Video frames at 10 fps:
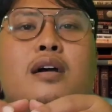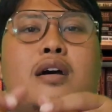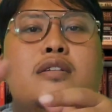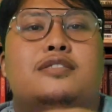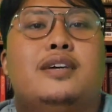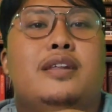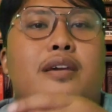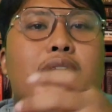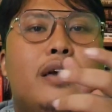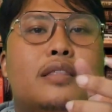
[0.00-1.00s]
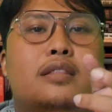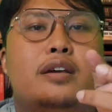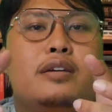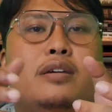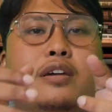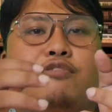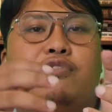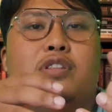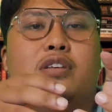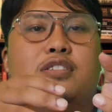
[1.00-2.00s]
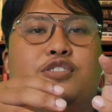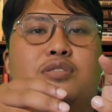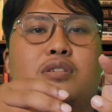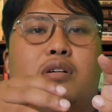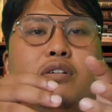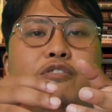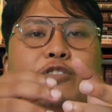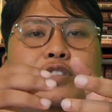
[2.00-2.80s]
Understanding and taking advantage of